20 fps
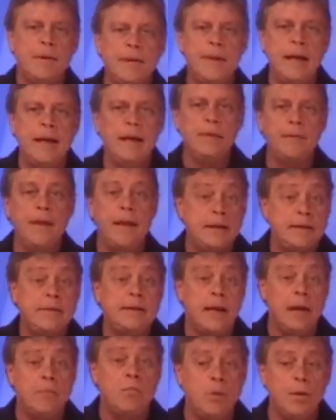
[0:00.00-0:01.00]
But they
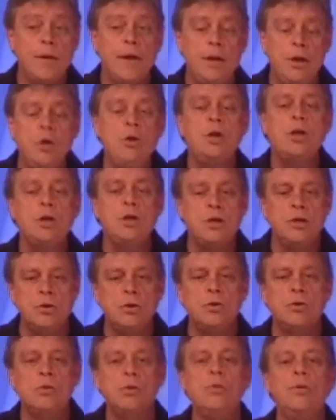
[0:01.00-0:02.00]
said, well then you can
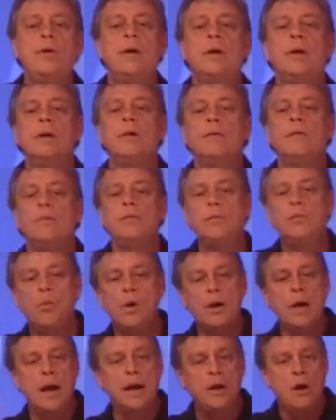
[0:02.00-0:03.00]
do
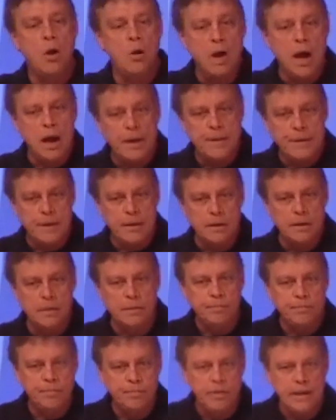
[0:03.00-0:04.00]
when I go out
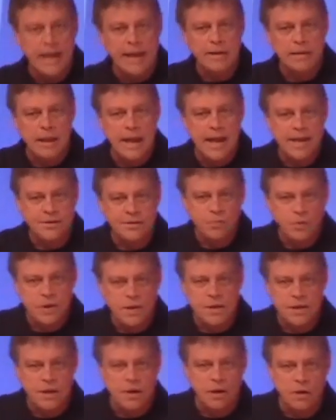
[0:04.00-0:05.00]
the plate glass
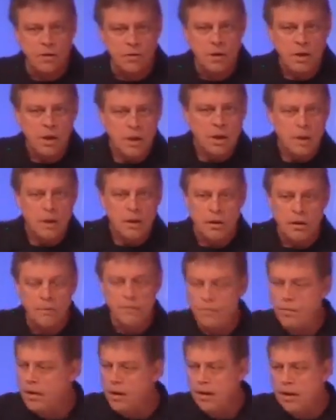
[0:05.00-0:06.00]
window
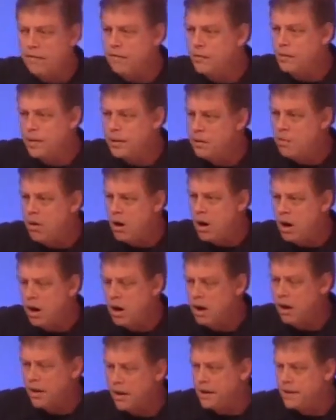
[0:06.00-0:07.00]
of wherever we
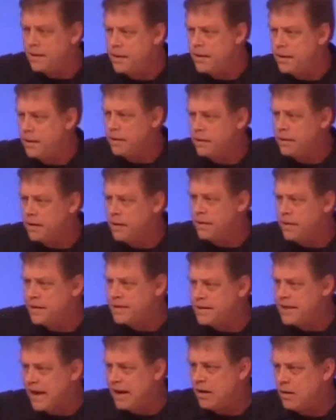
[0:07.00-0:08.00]
are in the
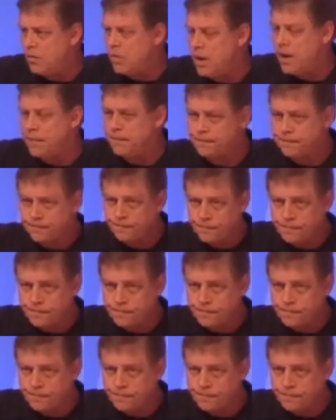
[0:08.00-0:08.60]
second one.